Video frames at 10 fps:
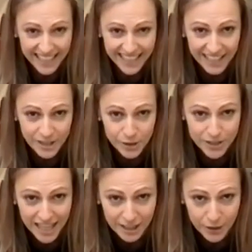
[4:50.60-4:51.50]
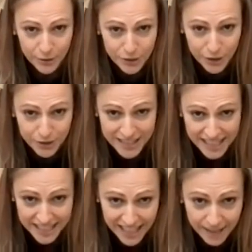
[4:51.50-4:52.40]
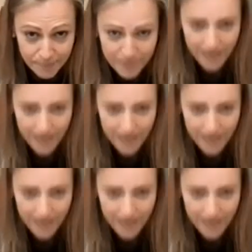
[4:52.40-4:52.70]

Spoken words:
Can you tuck your toes under